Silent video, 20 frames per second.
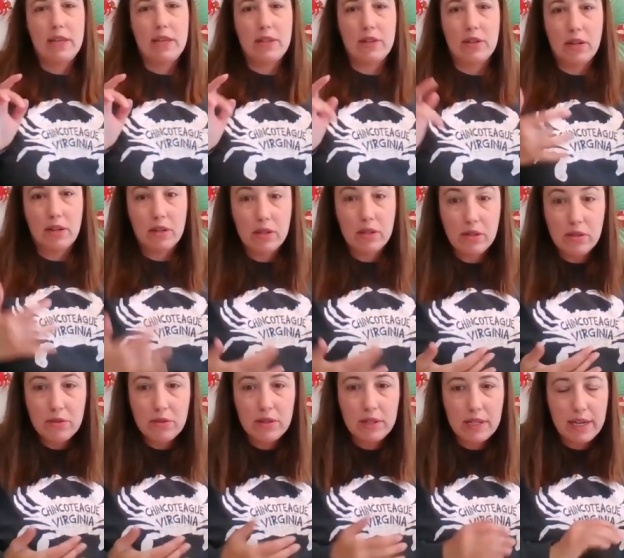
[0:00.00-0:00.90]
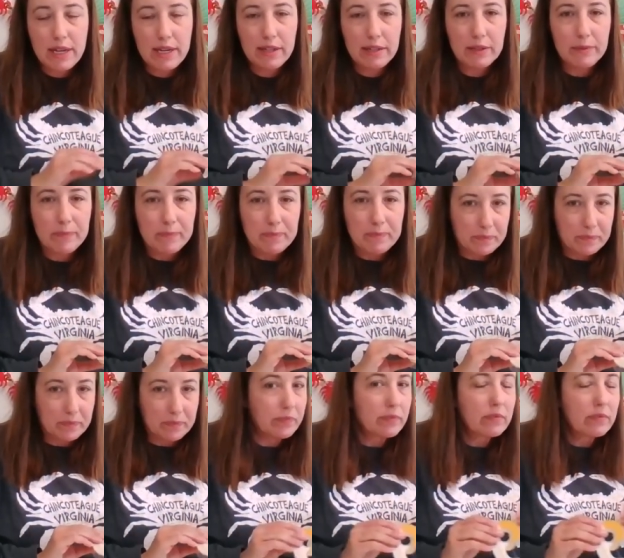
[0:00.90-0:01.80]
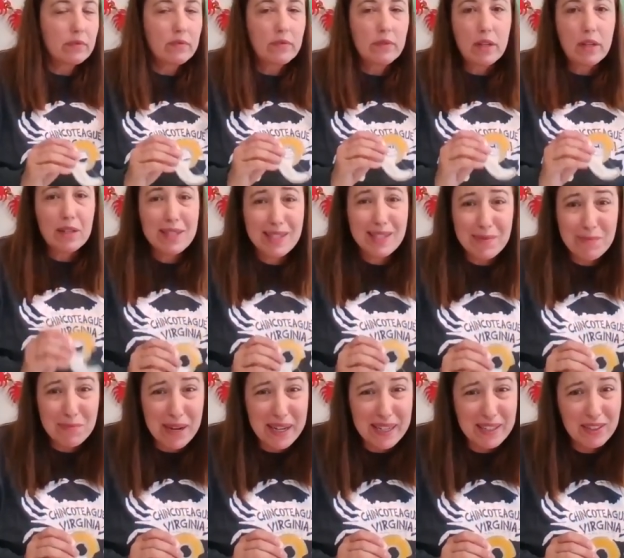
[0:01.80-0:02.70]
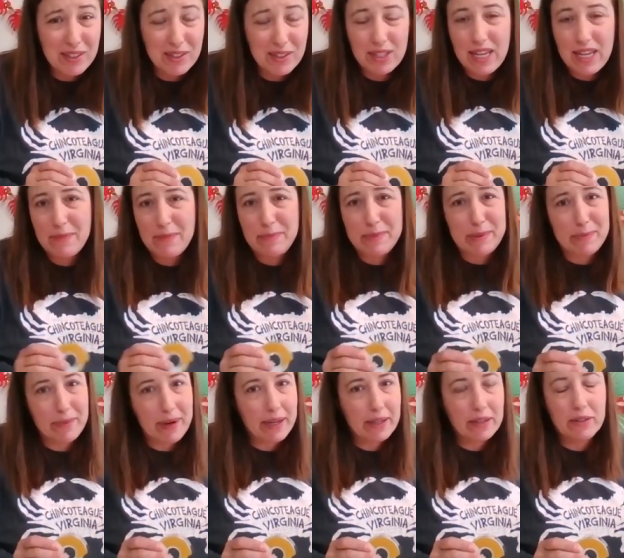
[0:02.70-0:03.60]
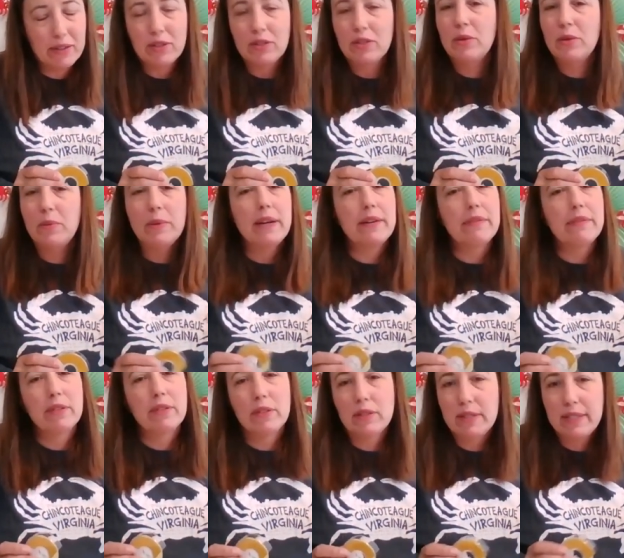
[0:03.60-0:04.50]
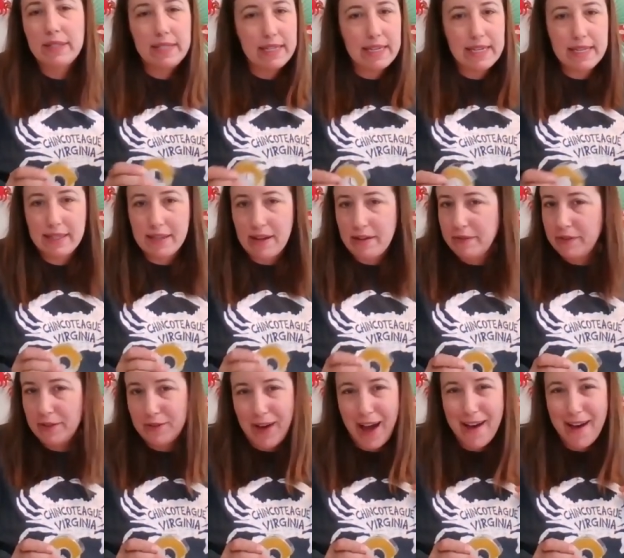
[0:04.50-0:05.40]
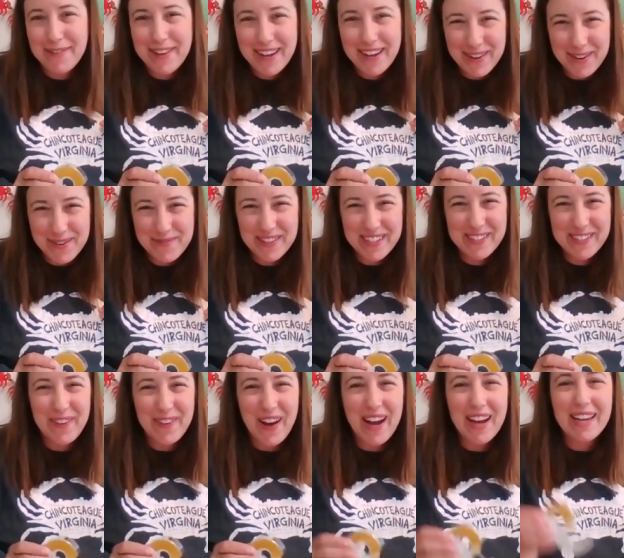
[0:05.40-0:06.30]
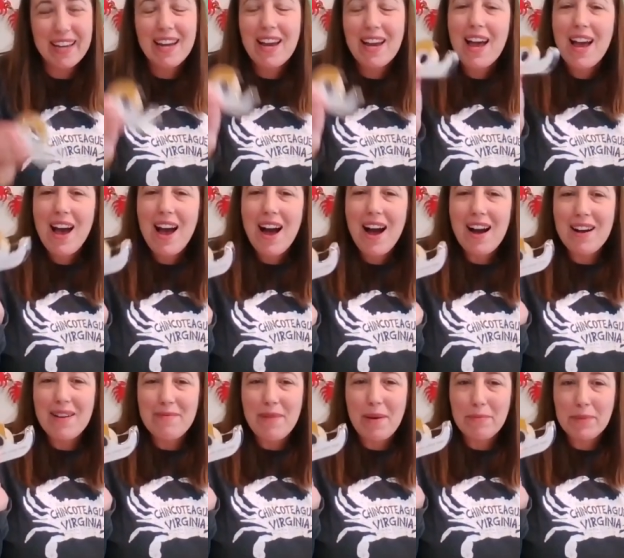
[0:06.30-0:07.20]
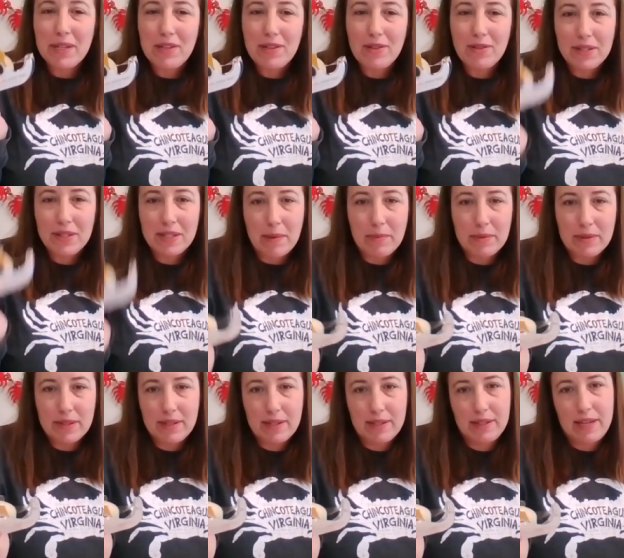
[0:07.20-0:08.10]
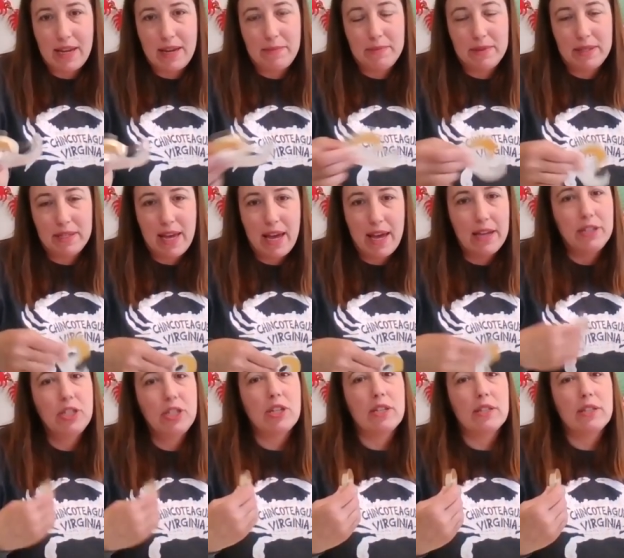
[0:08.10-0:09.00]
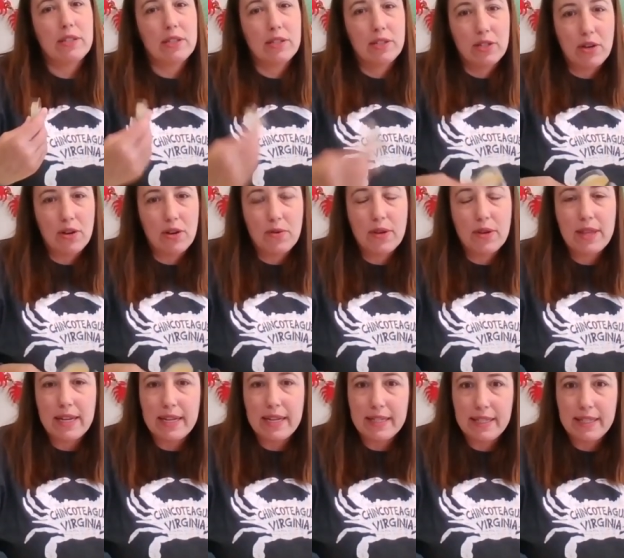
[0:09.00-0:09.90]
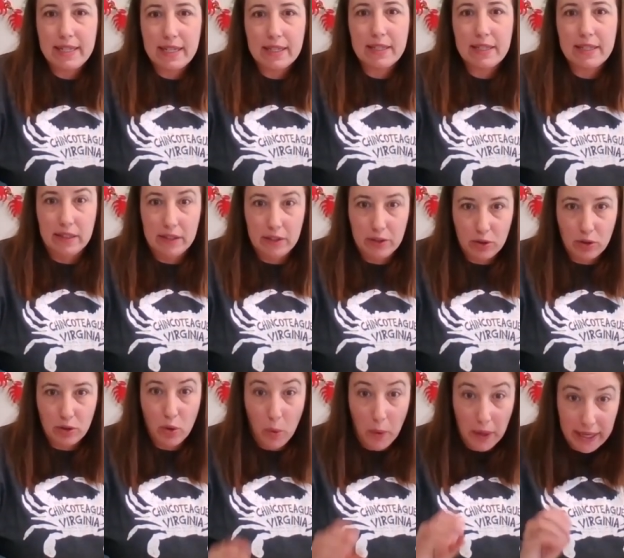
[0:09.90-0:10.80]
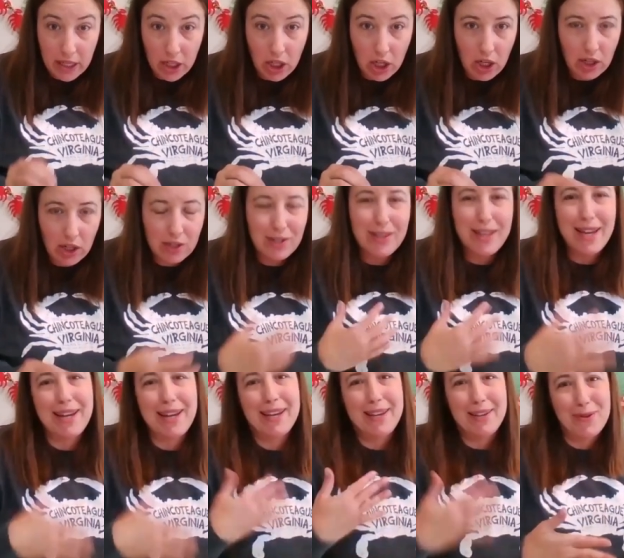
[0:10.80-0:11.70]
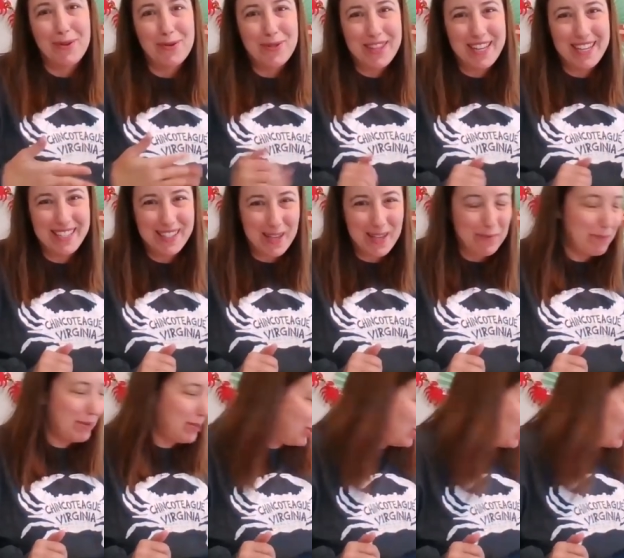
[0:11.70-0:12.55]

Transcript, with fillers: either a glue stick, some regular tape, some regular glue, whatever sticky stuff you have at home is fine. Um, I'm gonna use double stick tape today just so that it sticks a little quicker so that it can hold things up and